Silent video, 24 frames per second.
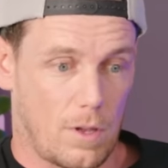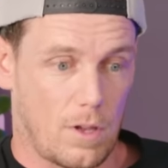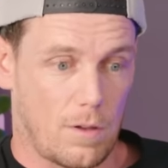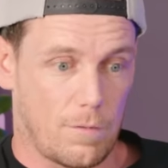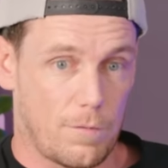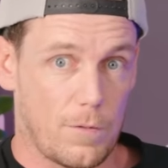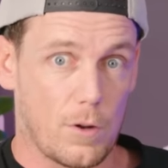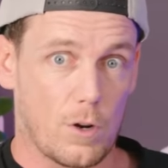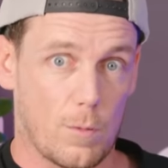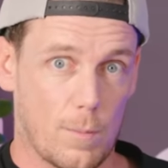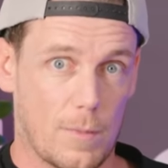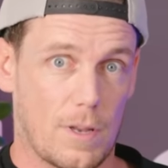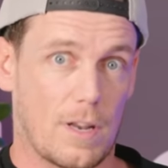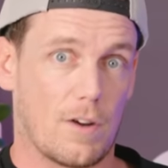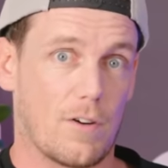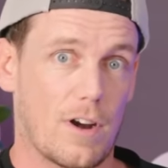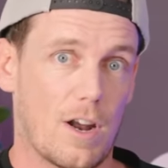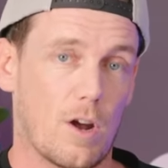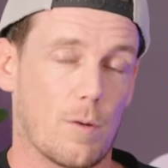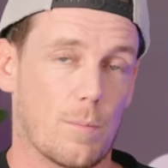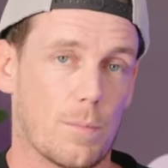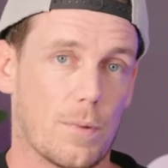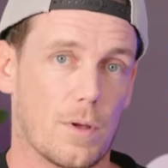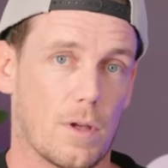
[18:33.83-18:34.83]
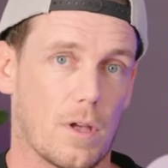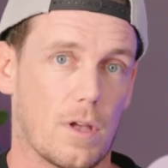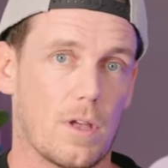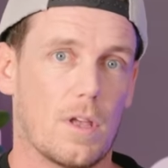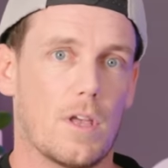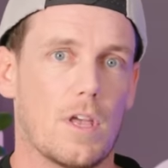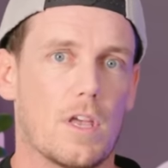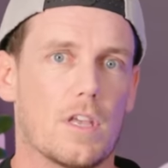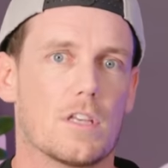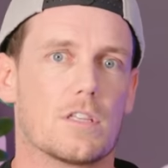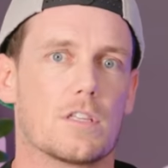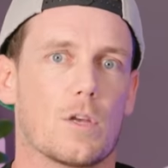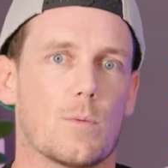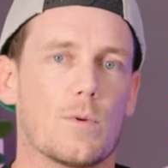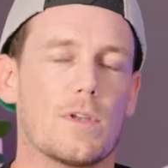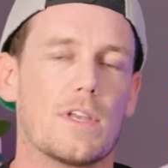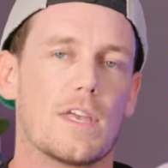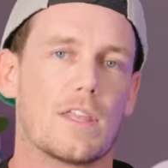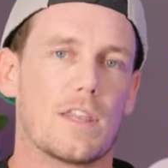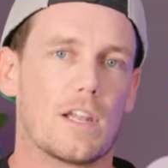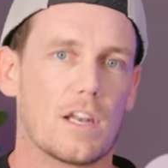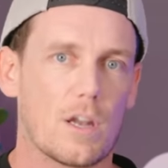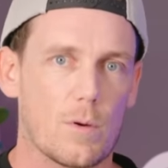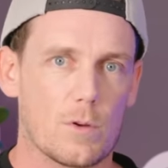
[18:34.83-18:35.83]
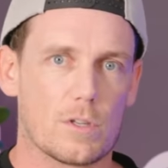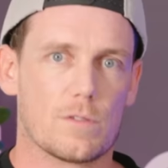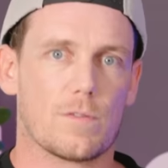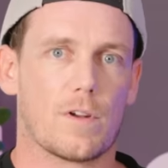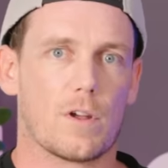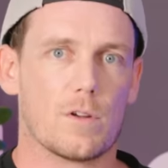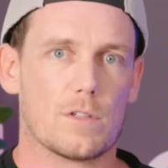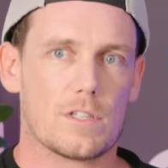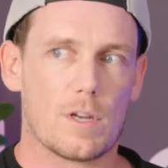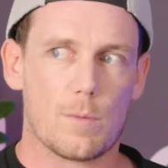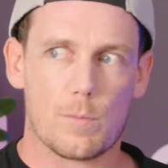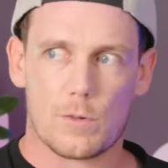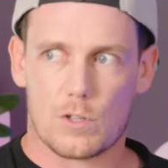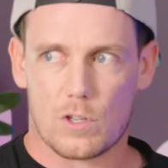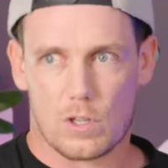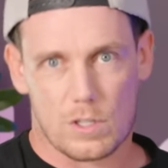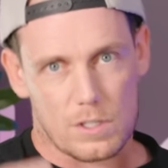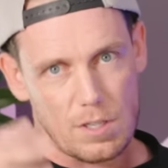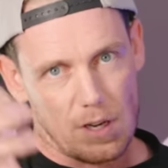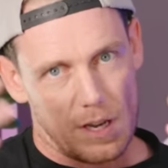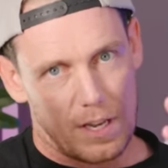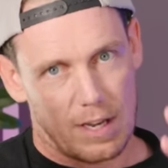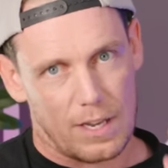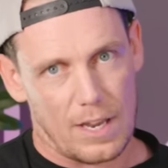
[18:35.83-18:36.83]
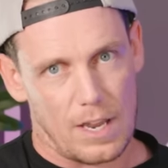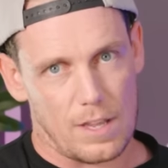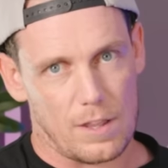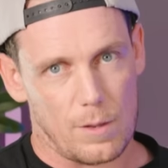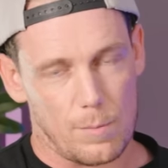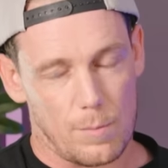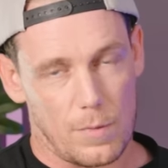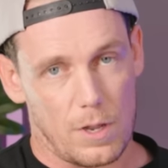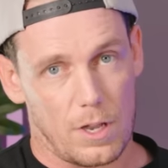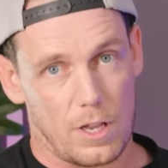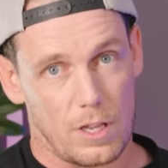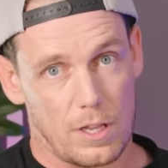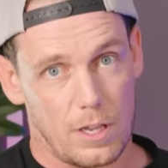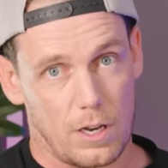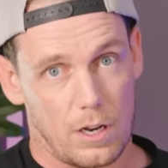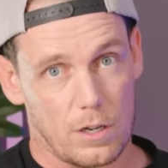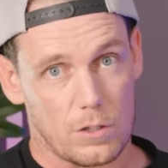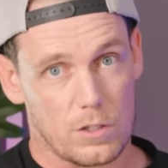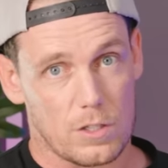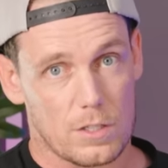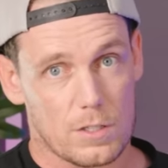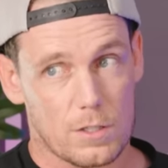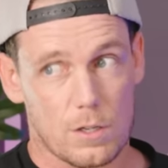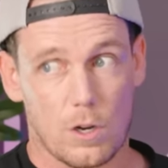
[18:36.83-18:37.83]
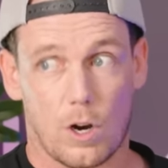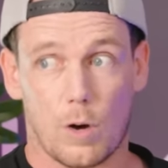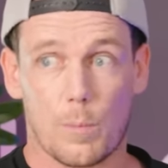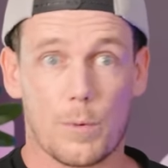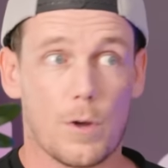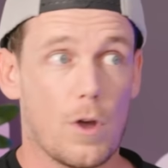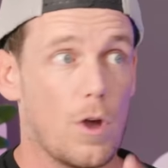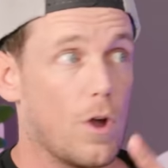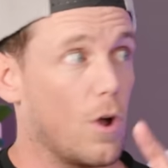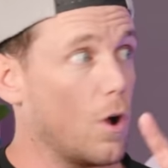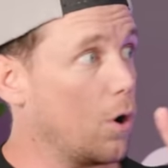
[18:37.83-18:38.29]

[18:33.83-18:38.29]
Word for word: uh, full emitter output so we can get the lowest flow temperatures and gain the, uh, the largest SCOP.